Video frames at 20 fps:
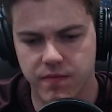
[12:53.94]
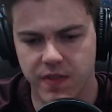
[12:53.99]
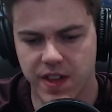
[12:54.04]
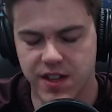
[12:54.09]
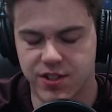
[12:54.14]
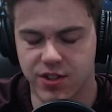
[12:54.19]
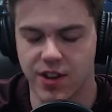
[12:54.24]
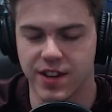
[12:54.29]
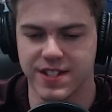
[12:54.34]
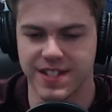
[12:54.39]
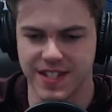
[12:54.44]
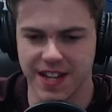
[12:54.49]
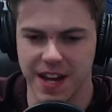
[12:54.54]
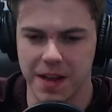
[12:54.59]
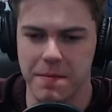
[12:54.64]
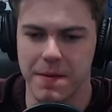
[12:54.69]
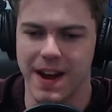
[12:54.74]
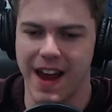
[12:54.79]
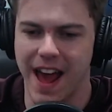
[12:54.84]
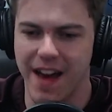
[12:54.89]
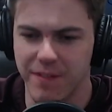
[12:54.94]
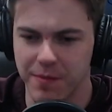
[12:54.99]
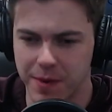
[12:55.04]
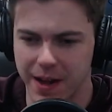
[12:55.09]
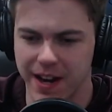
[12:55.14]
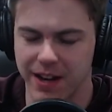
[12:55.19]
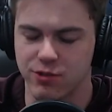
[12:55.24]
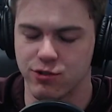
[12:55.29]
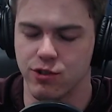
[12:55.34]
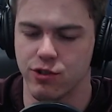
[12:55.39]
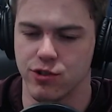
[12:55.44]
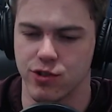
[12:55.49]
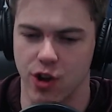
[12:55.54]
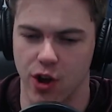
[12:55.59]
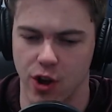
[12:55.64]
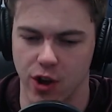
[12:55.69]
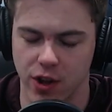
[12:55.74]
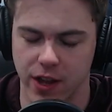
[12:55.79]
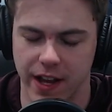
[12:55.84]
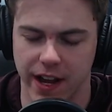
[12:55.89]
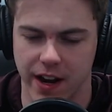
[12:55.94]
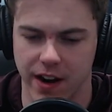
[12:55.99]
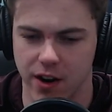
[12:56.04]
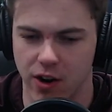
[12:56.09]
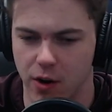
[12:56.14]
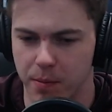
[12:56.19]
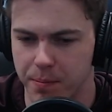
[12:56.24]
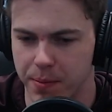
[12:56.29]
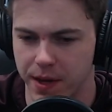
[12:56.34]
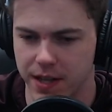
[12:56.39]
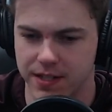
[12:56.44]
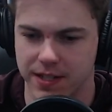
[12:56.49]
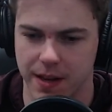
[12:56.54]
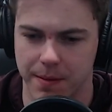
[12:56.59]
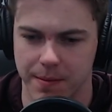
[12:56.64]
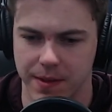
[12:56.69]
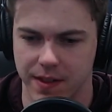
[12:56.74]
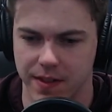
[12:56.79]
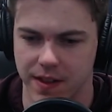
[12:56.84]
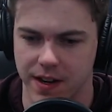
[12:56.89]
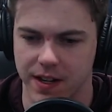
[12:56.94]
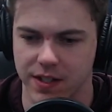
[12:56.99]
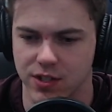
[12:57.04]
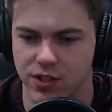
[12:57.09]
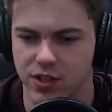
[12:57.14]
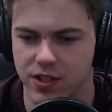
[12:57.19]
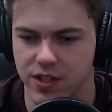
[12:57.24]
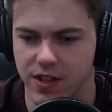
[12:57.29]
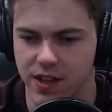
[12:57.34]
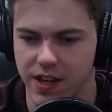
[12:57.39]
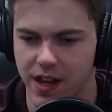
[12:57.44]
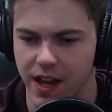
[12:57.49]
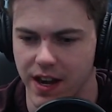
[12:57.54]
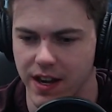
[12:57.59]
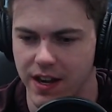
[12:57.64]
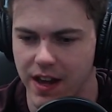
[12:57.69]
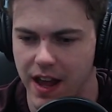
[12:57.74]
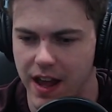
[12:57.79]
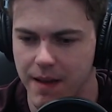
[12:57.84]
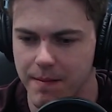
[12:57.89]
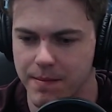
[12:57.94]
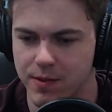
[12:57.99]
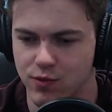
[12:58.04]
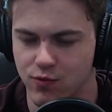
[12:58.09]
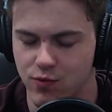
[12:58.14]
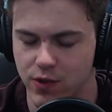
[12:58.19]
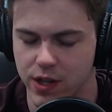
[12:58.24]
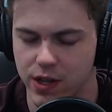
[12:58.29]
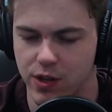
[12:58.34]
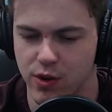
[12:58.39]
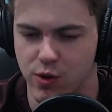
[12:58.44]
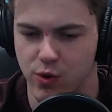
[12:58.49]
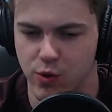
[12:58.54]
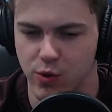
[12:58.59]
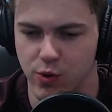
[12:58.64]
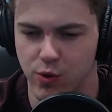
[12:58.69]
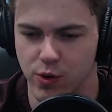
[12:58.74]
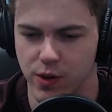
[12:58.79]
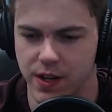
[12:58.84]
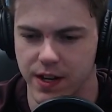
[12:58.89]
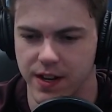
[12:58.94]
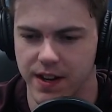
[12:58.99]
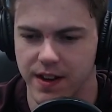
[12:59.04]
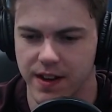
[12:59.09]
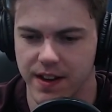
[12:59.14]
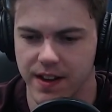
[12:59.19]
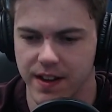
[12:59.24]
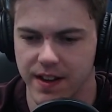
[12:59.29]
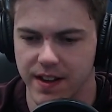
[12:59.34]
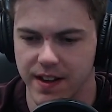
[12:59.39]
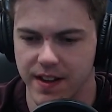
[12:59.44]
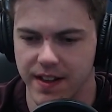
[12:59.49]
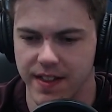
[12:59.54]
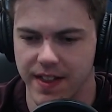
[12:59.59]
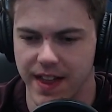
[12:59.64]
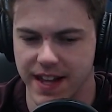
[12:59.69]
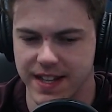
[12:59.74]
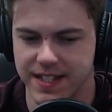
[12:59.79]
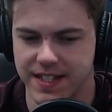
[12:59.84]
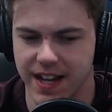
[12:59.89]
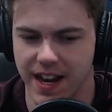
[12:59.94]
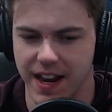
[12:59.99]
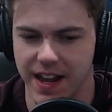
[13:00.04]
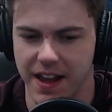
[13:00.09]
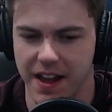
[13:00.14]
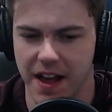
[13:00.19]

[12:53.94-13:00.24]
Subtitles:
So to see him and have him get introduced early and it not be something that he's just at the end game is really cool, and that's setting